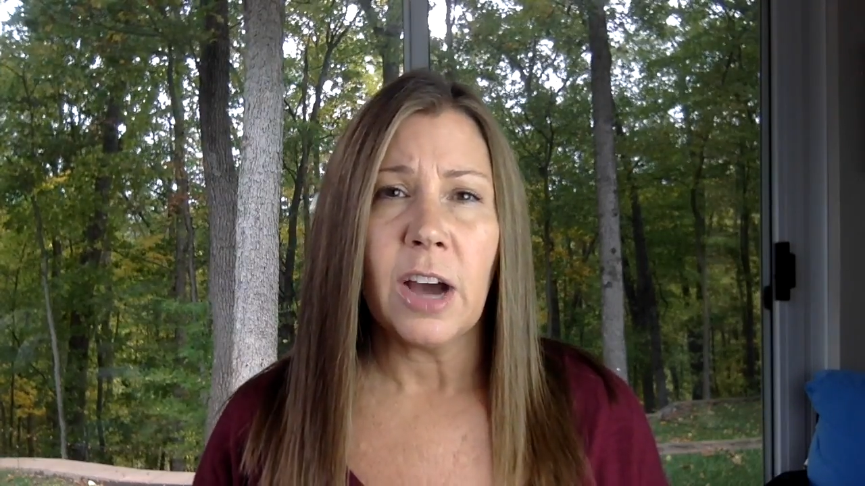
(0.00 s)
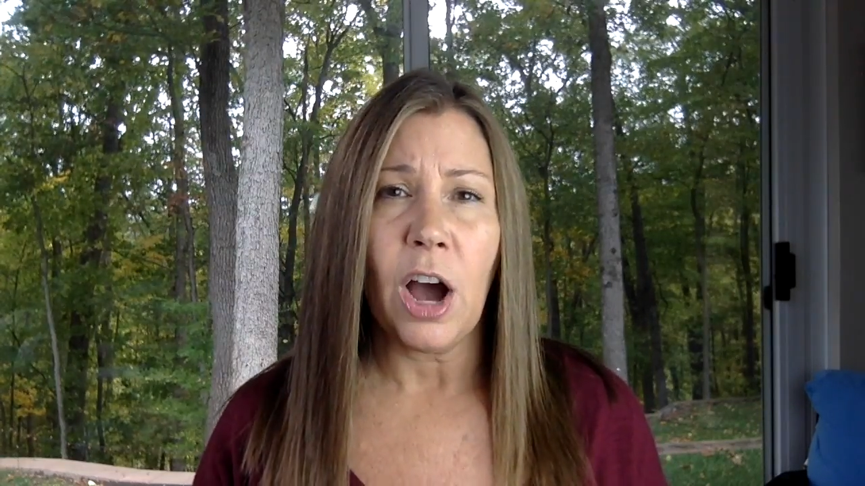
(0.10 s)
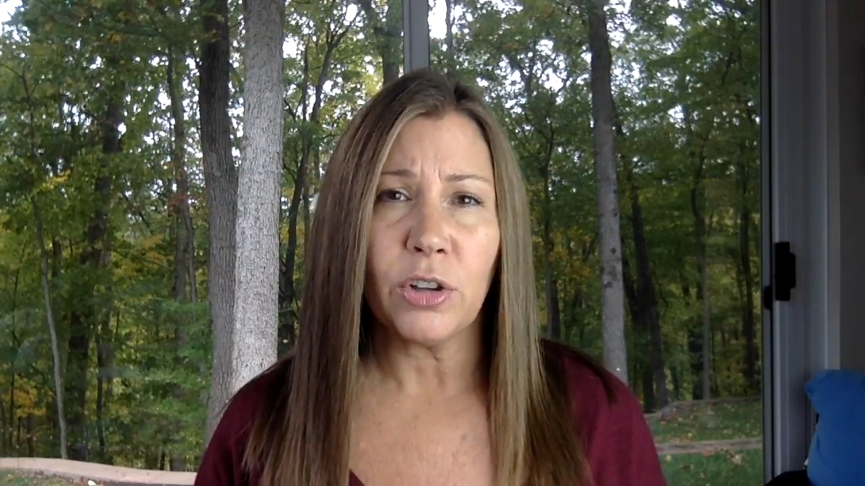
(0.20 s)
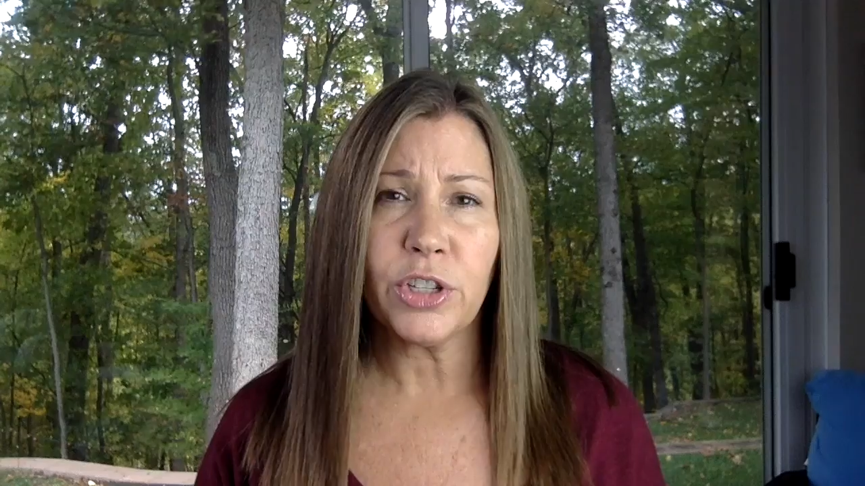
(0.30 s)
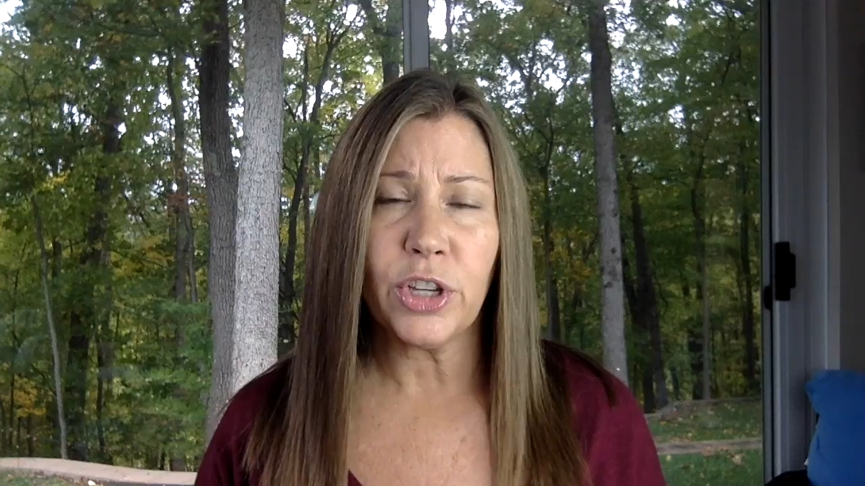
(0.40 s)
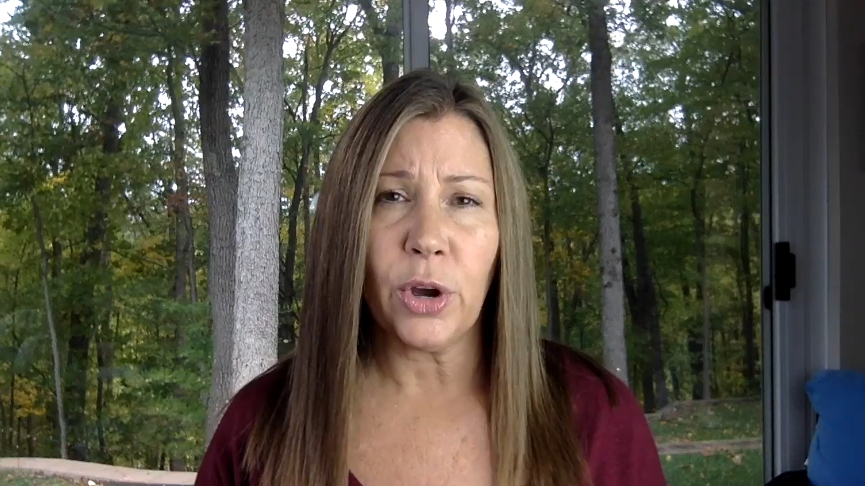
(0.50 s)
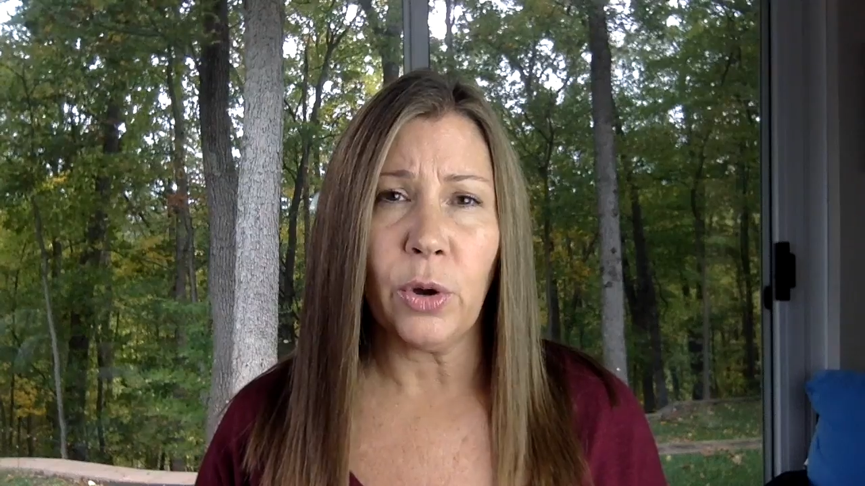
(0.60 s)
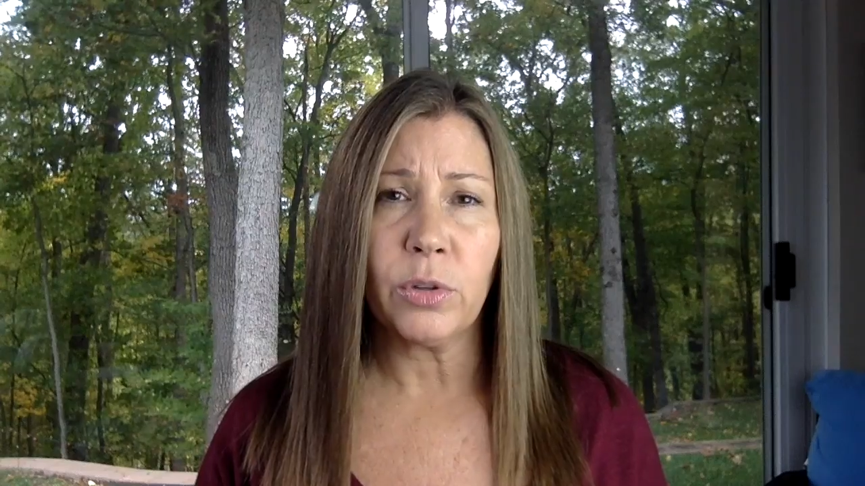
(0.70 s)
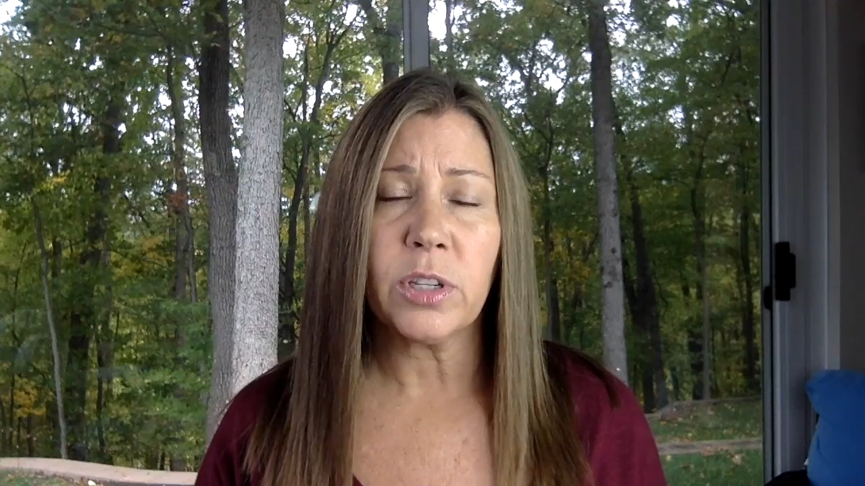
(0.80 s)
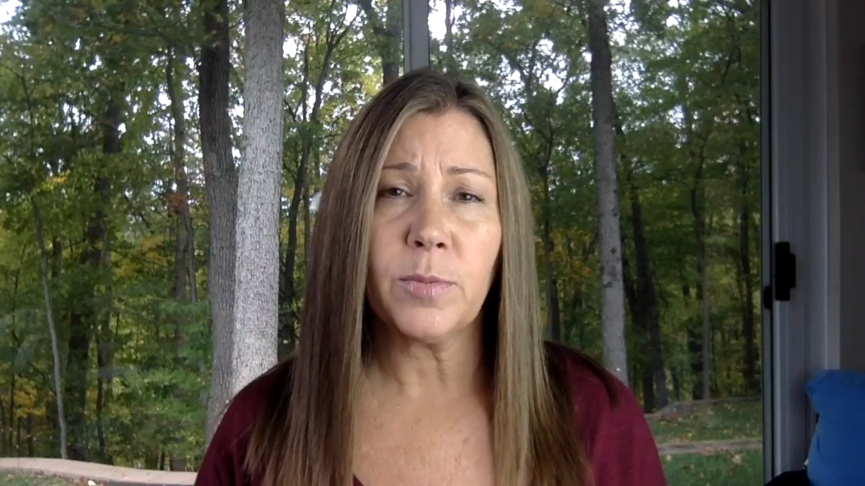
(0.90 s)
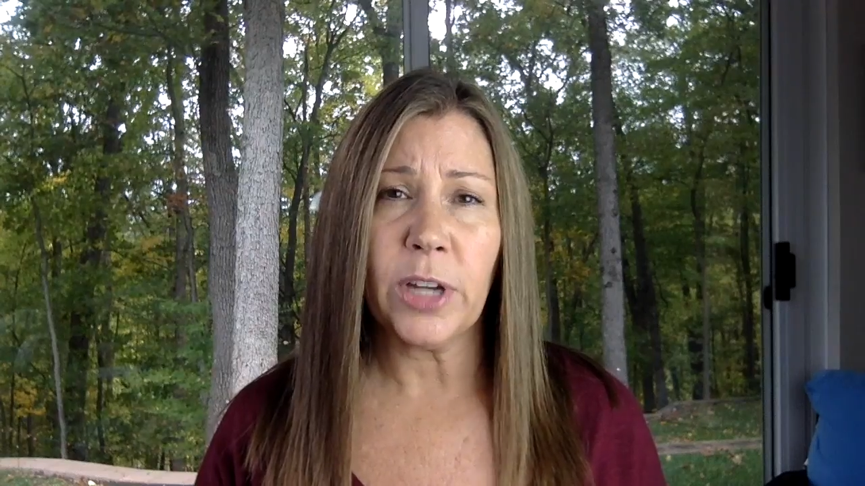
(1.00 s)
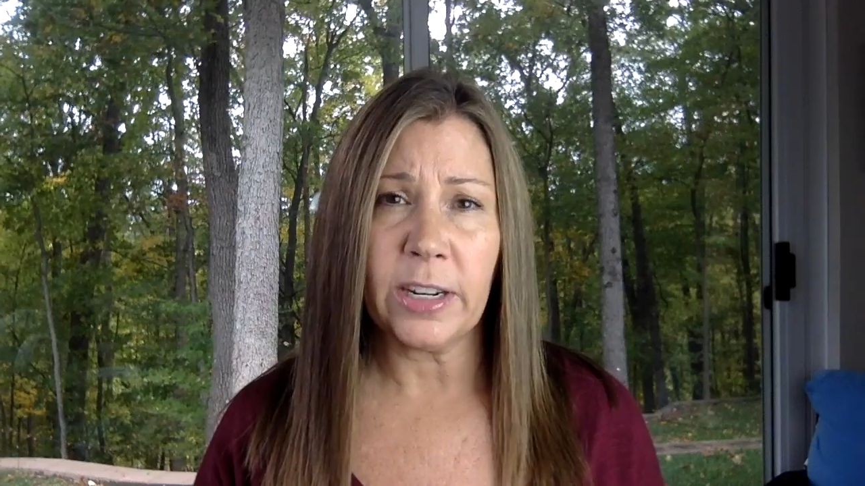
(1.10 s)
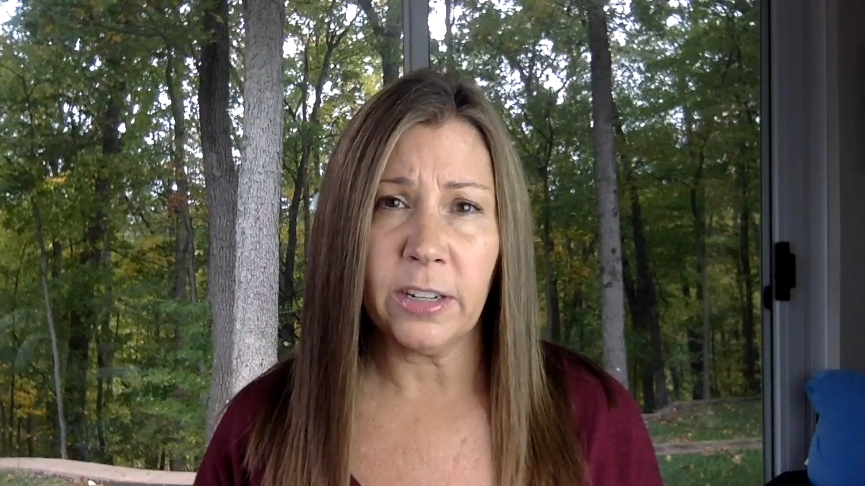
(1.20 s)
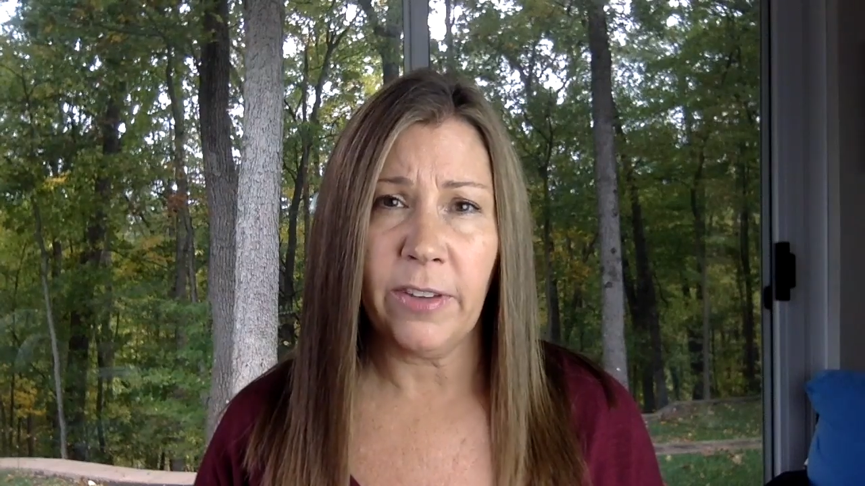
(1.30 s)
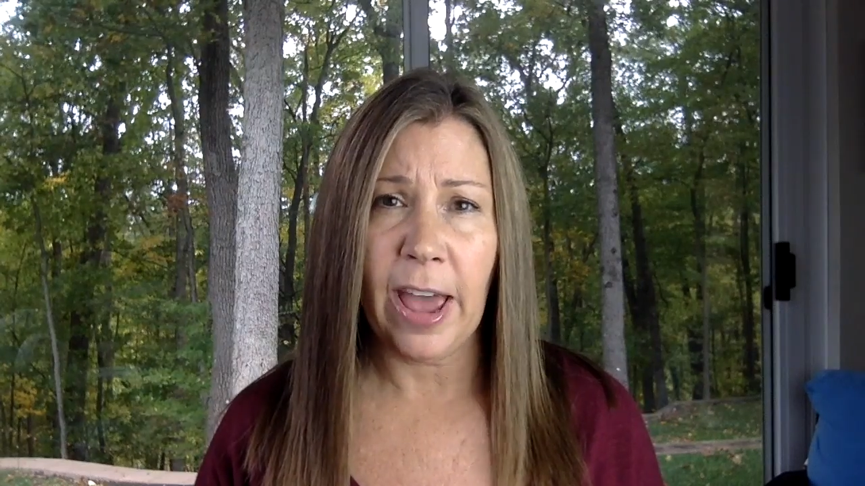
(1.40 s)
also
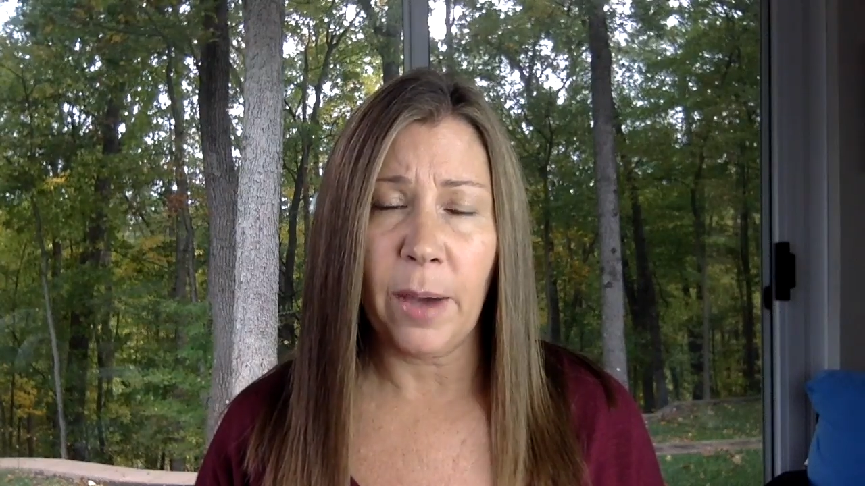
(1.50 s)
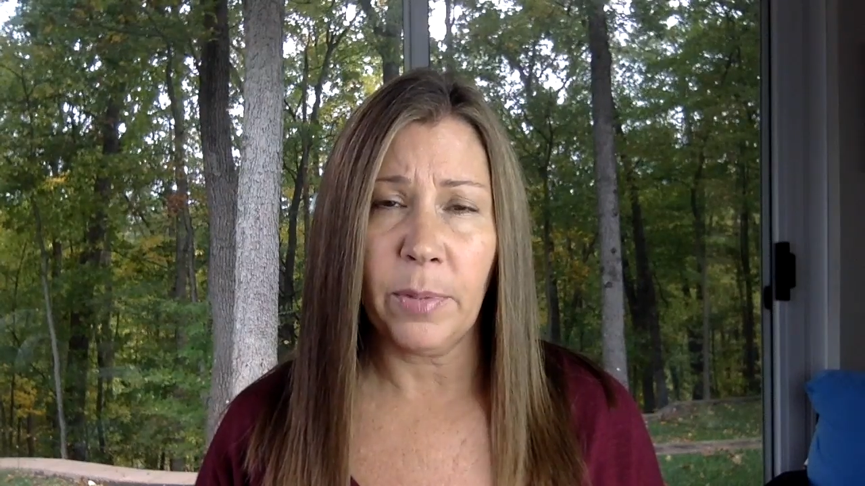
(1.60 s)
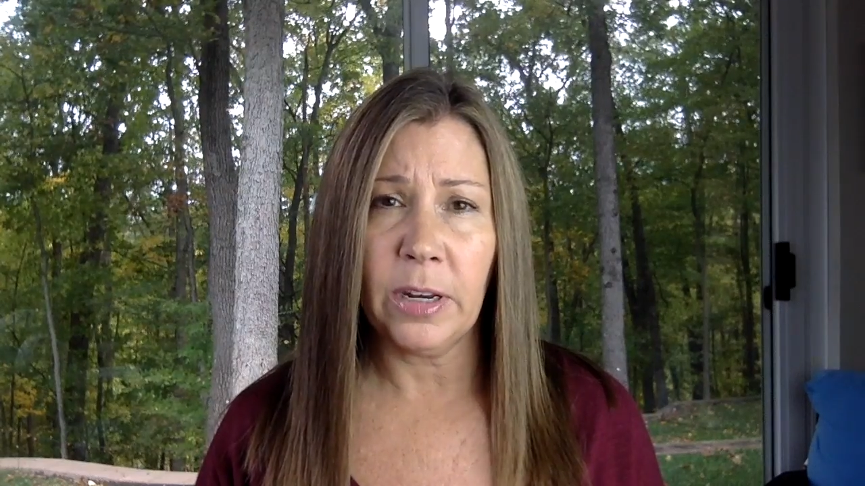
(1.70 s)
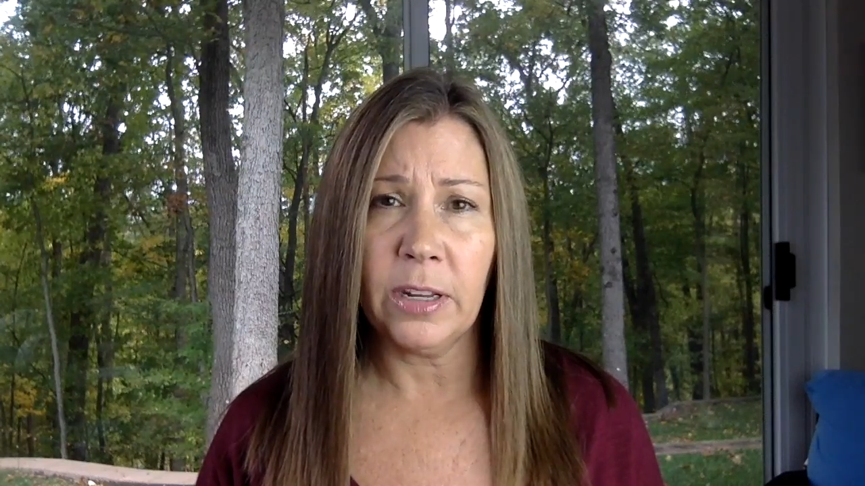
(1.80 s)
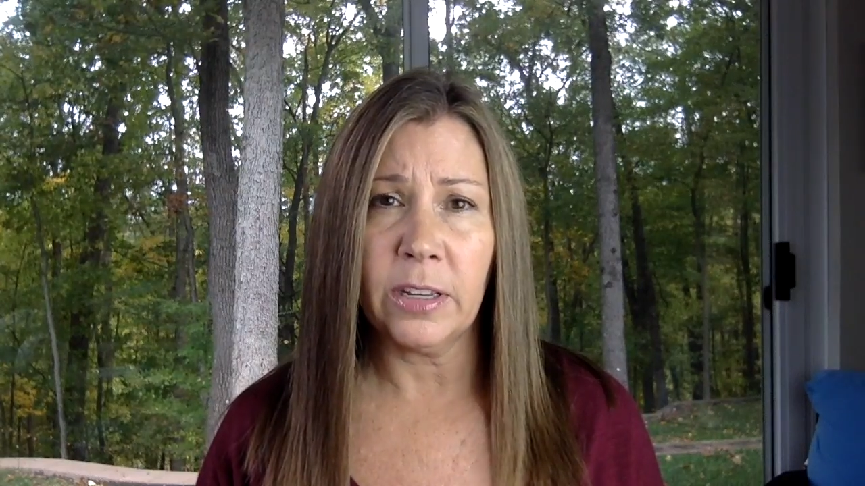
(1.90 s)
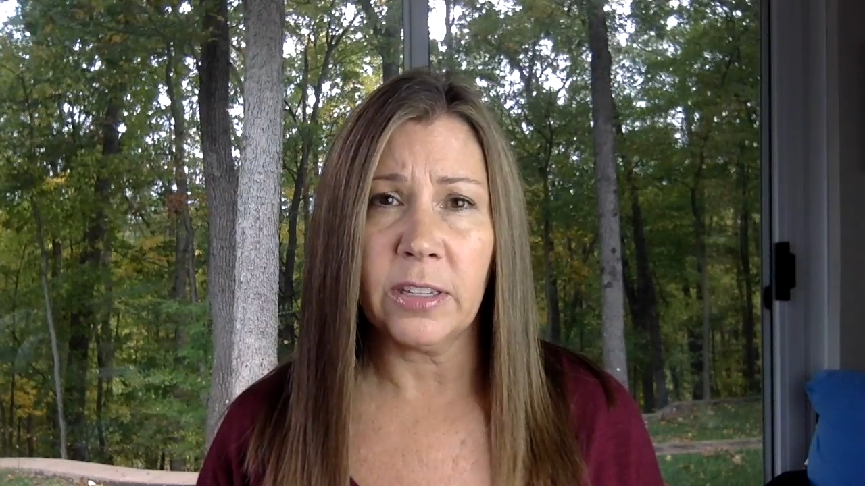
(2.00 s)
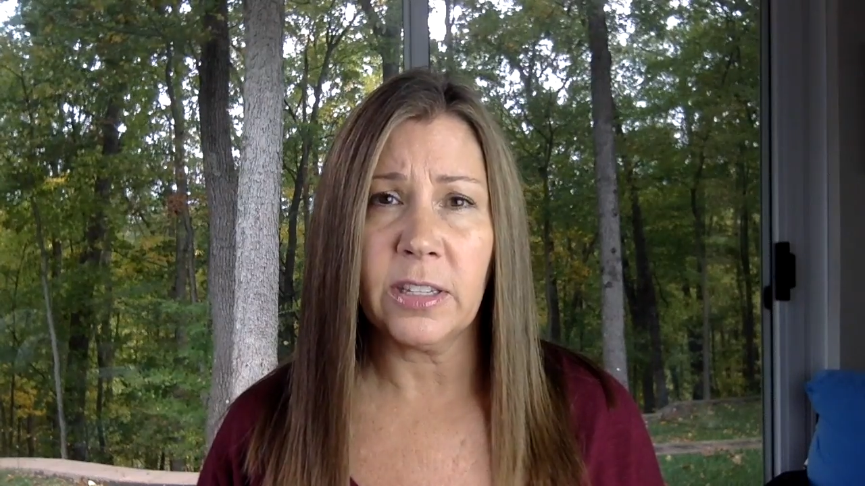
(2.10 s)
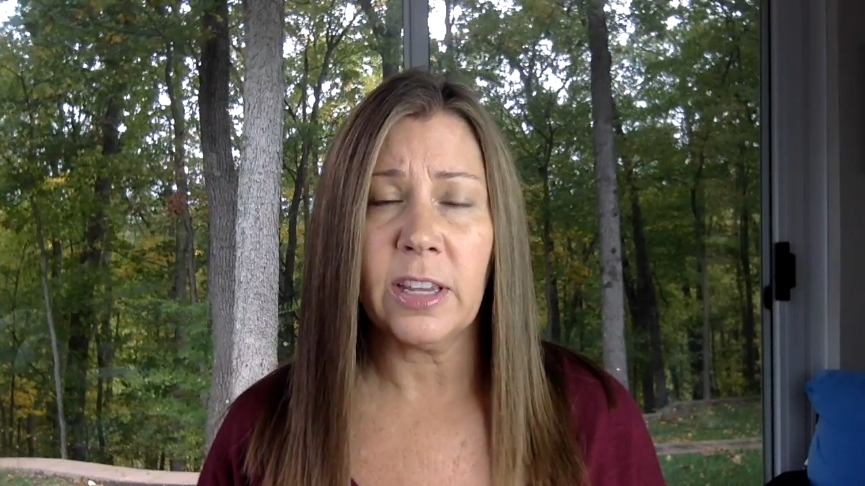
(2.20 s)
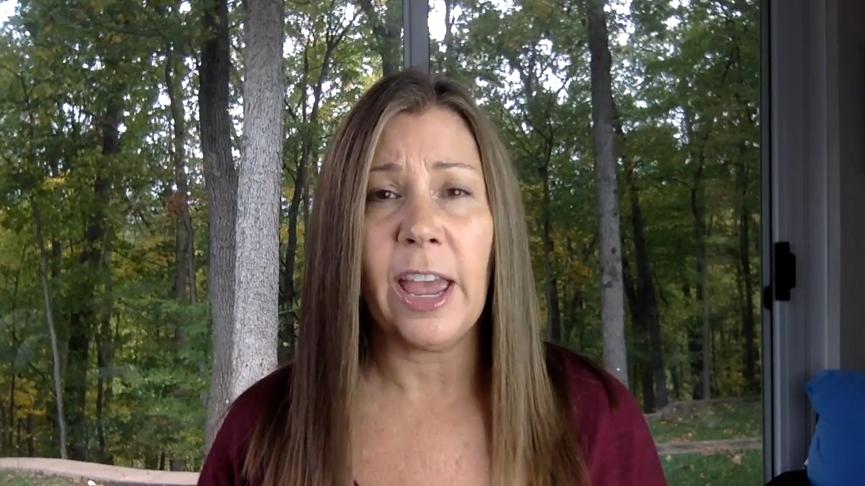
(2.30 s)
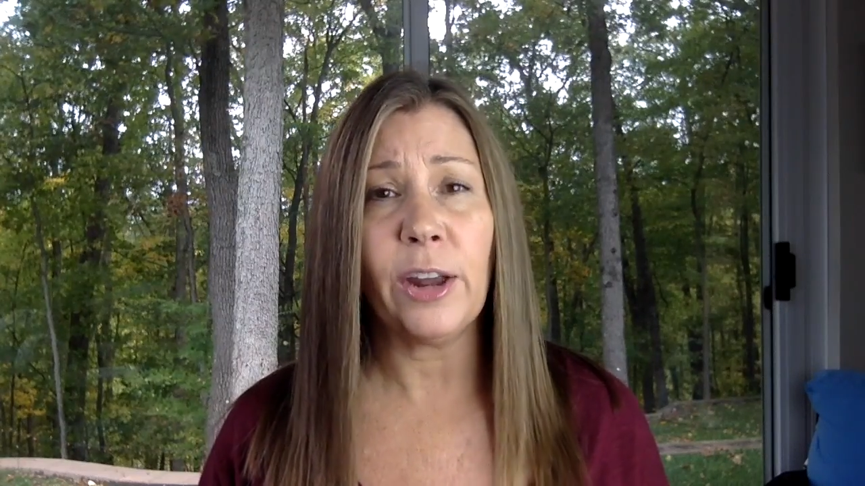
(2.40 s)
subjective happiness